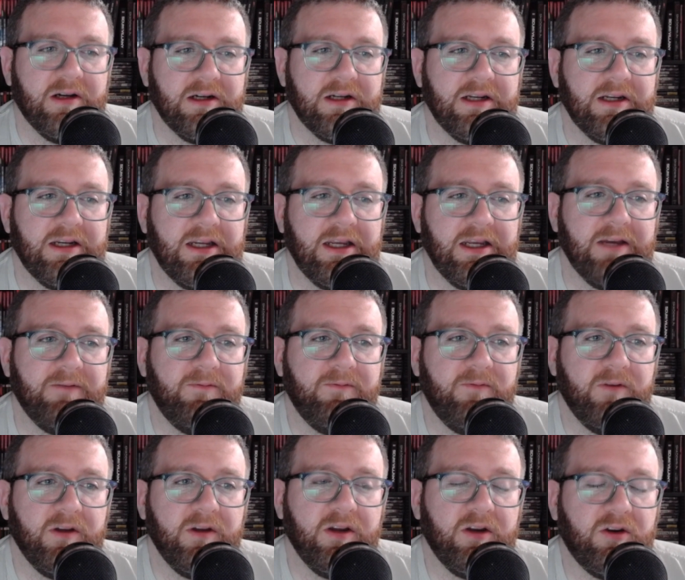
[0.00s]

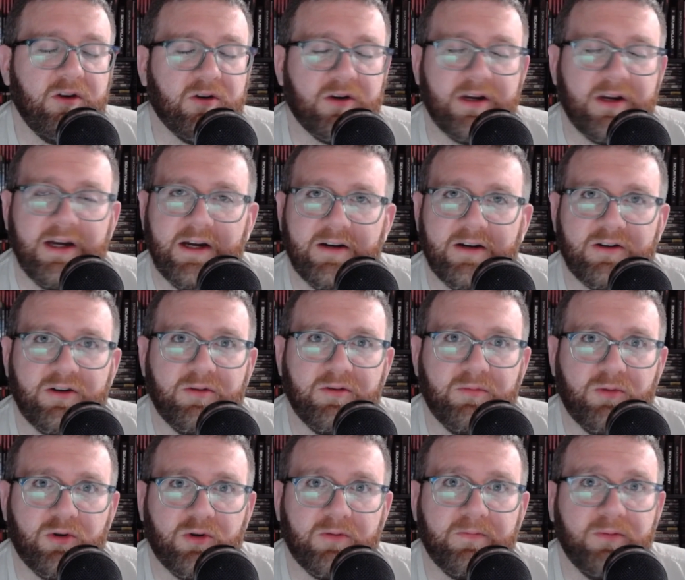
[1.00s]
give your character
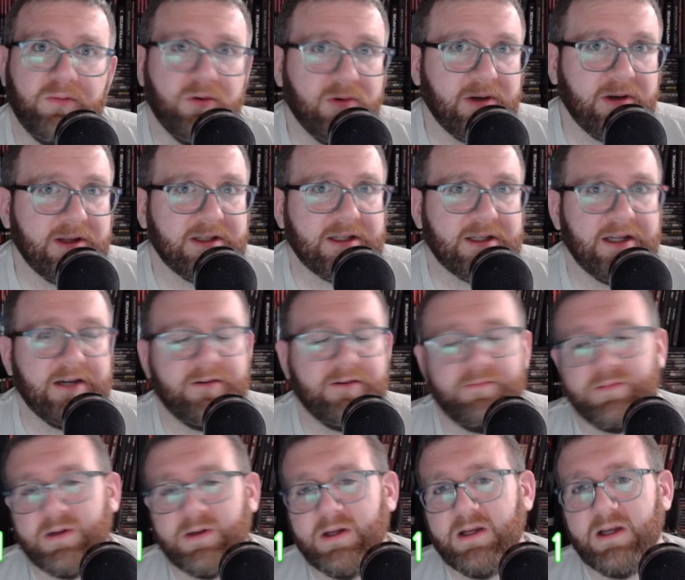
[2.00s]
more points to help
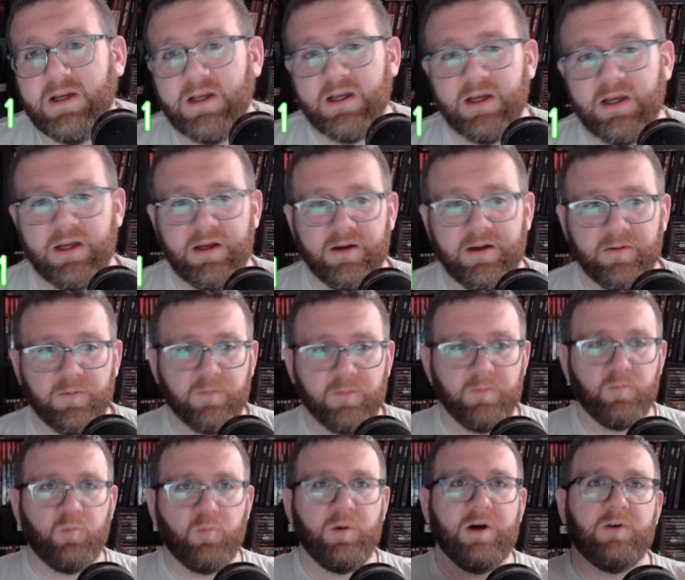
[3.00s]

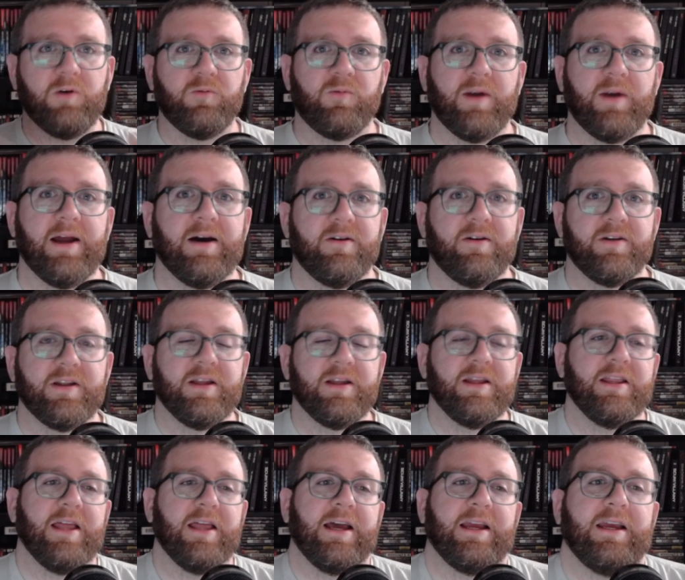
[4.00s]
round
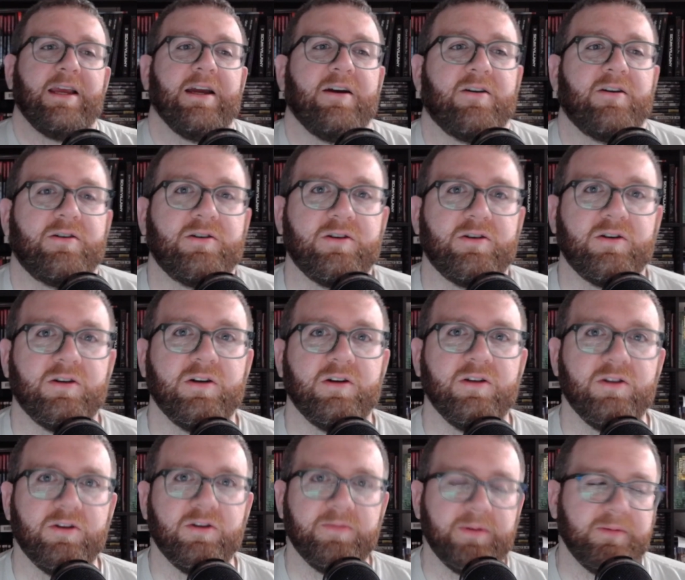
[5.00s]
that character a
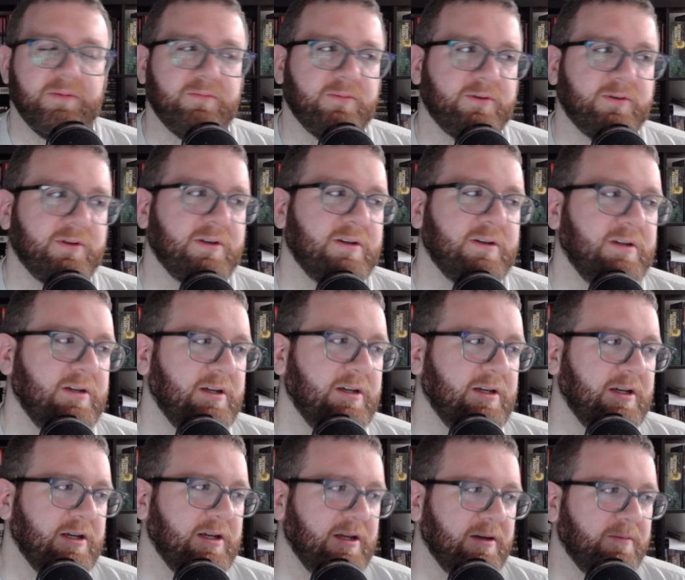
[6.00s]
little bit more.
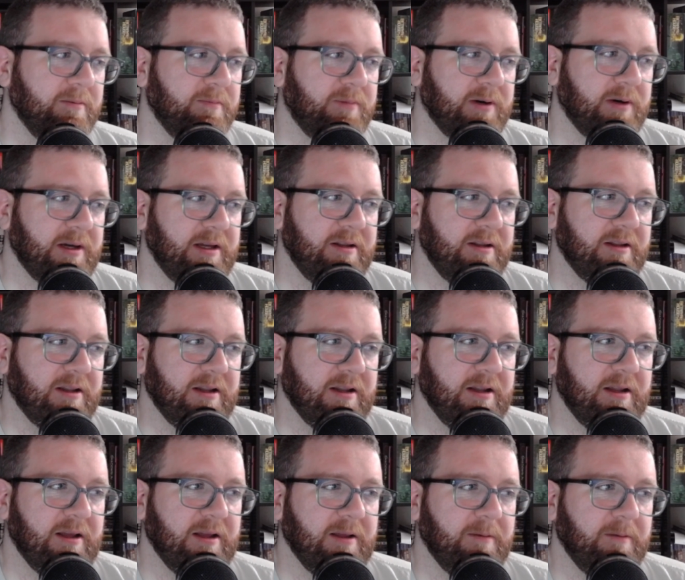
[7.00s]
But
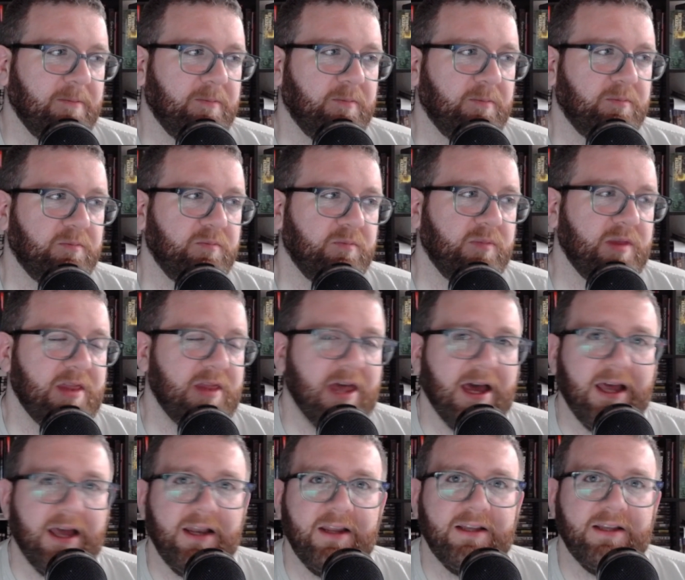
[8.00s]

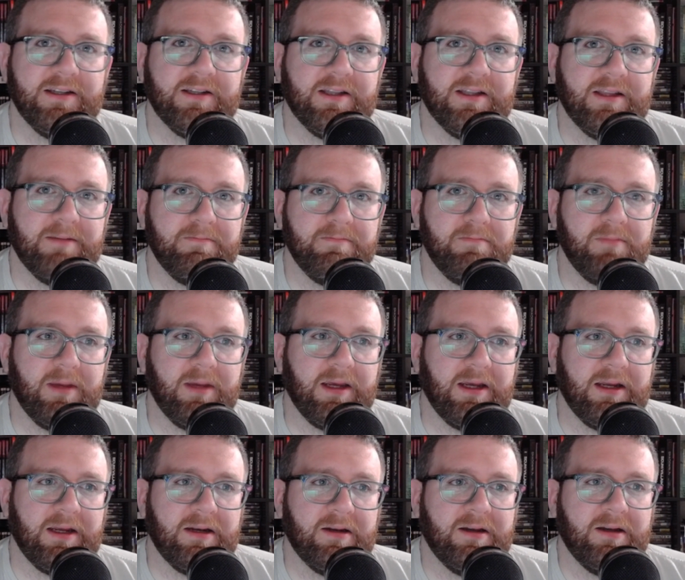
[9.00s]
that is the
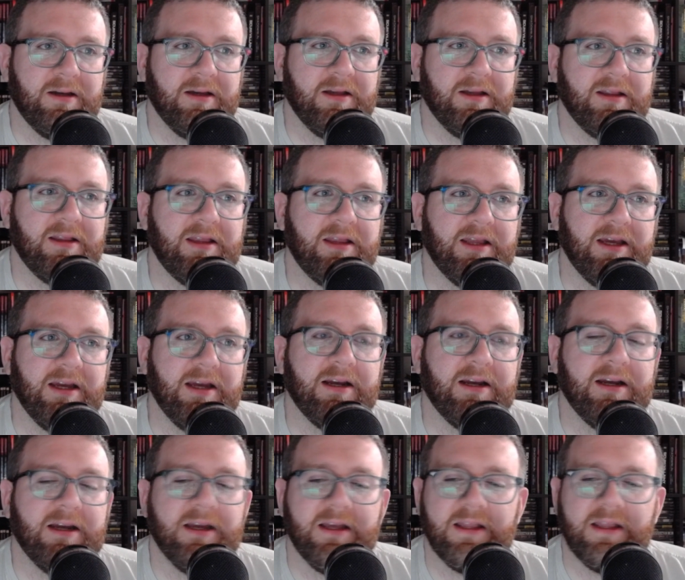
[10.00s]
main
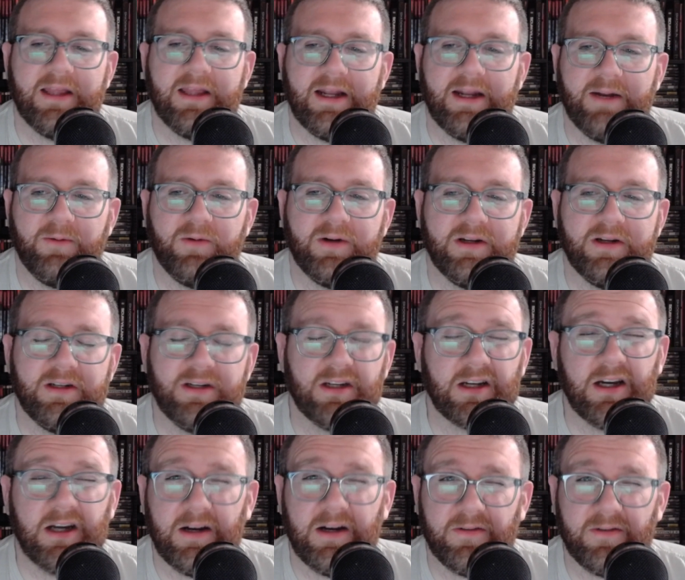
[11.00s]
thing that I wanted to
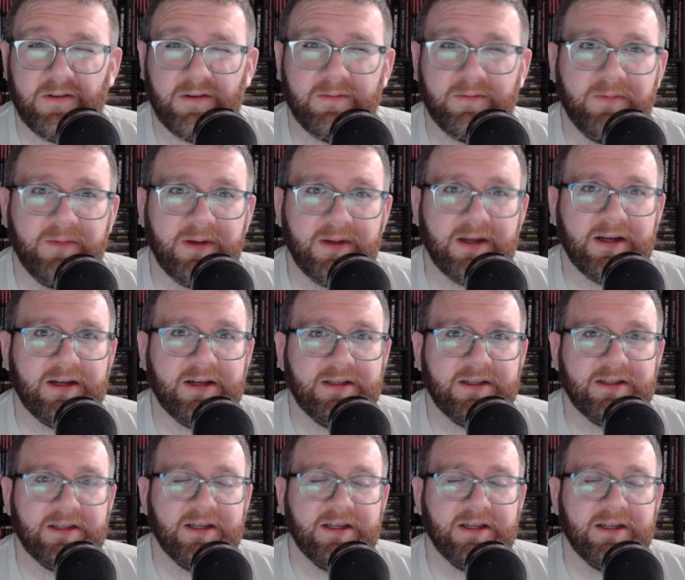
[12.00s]
cover, because